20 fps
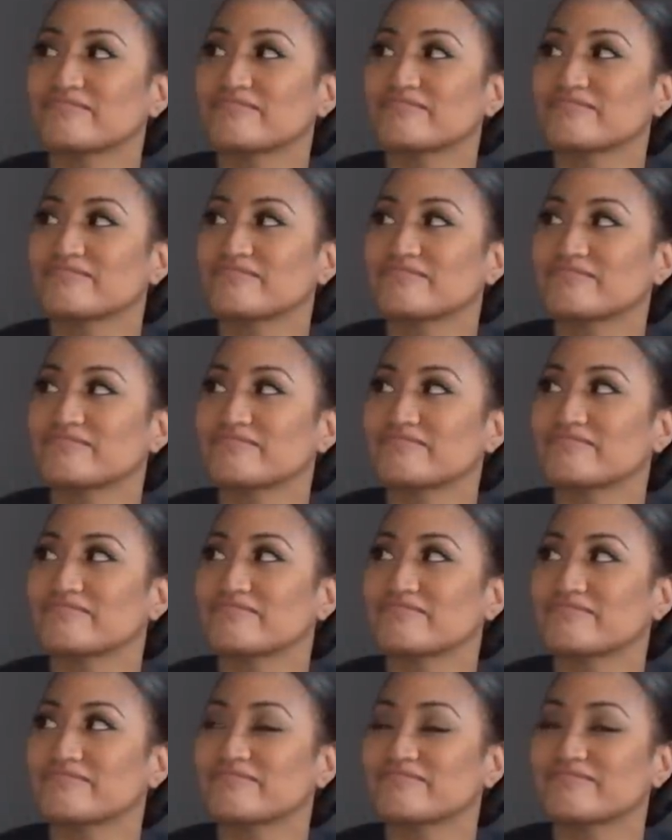
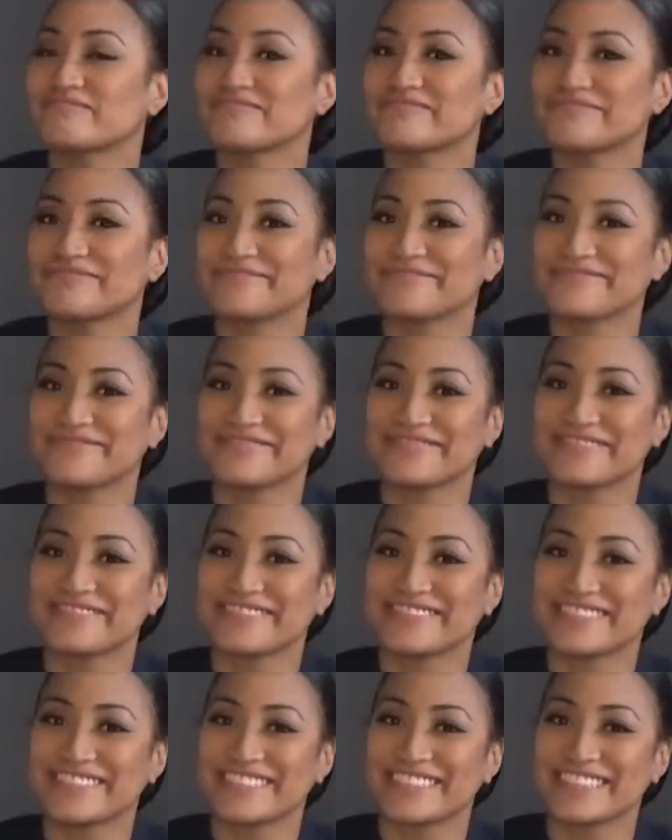
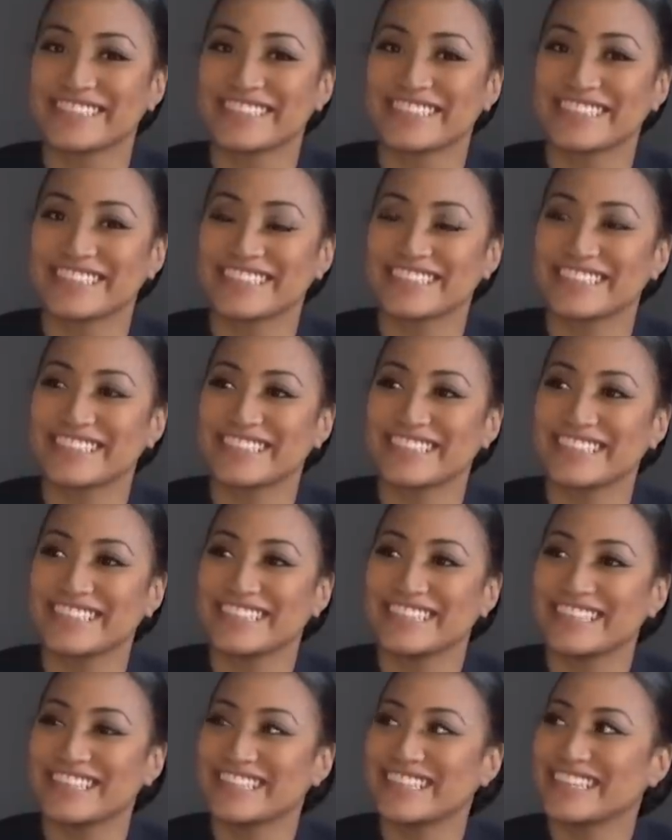
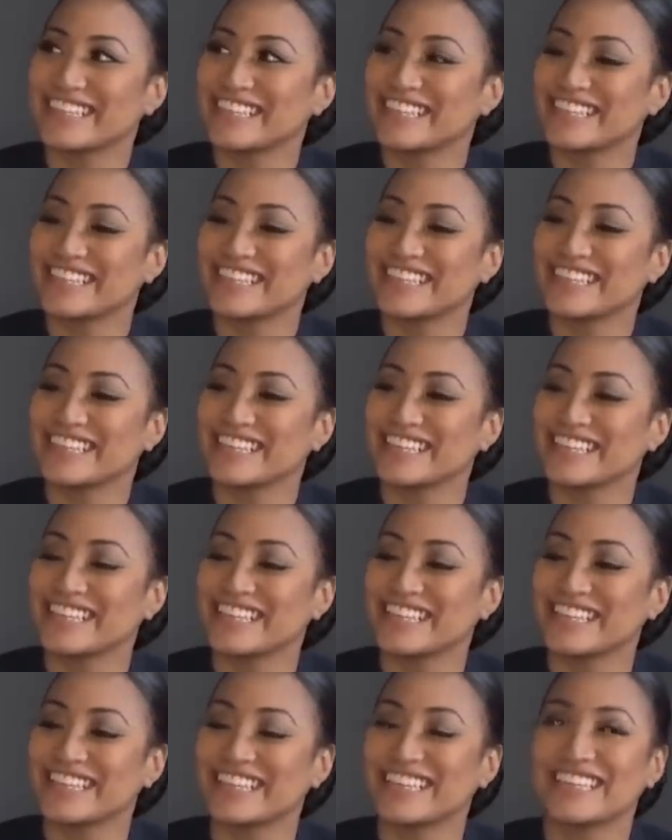
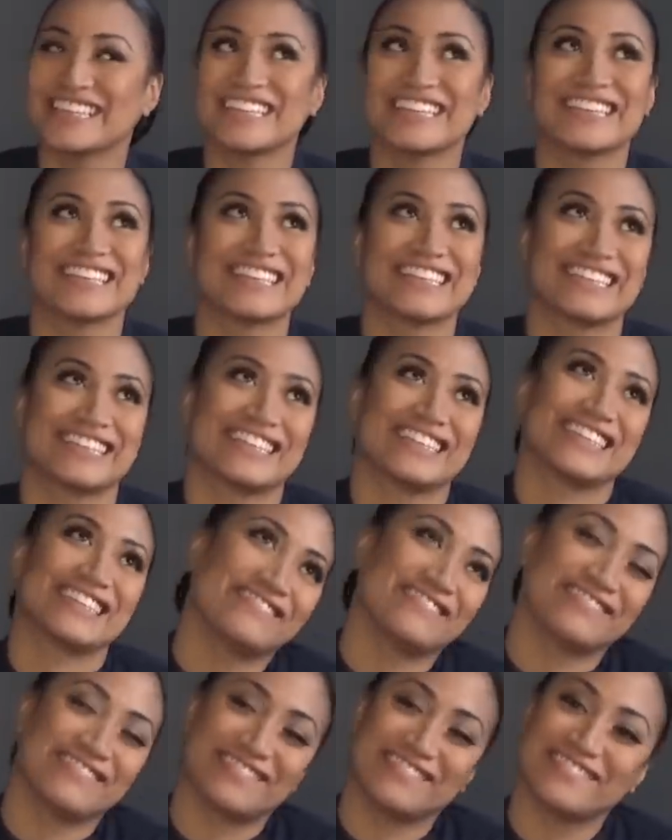
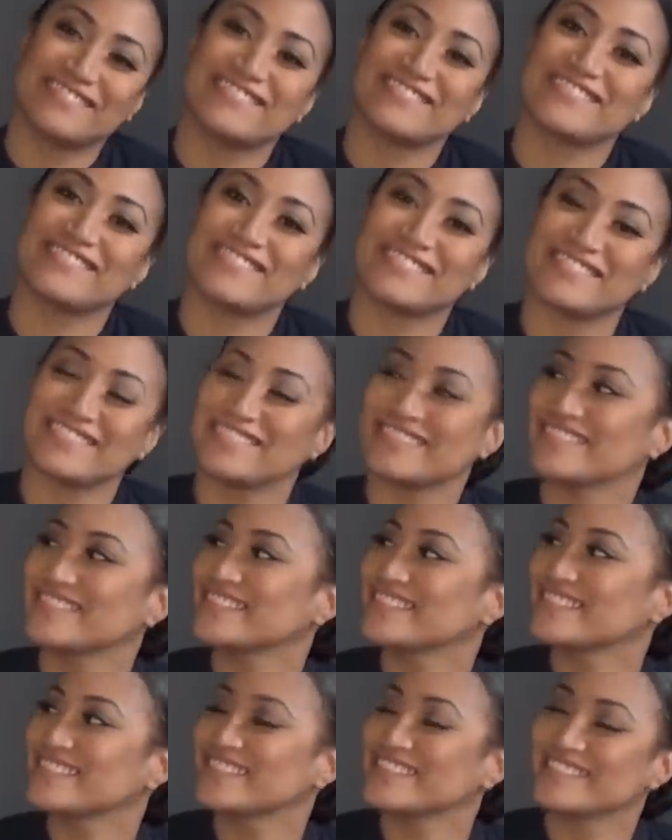
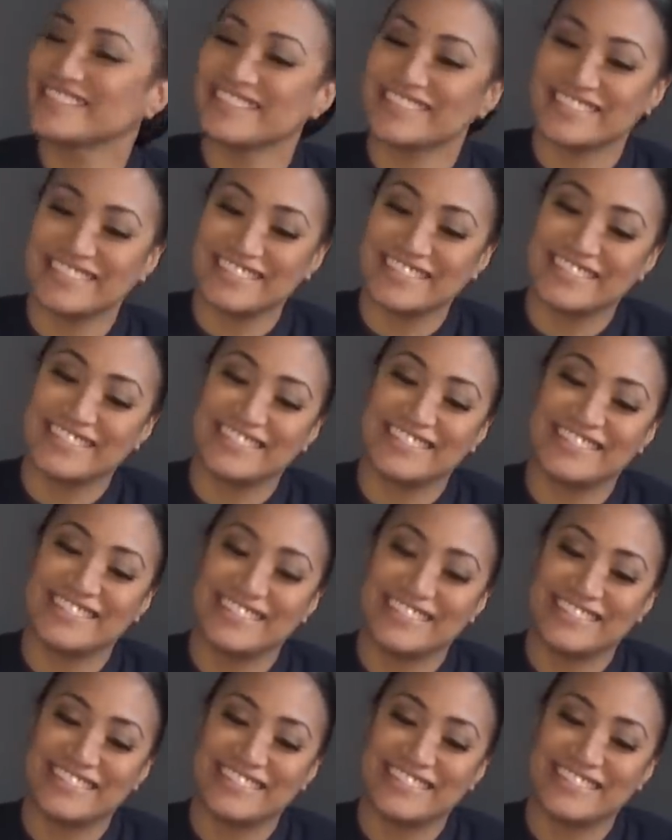The person shown says nothing.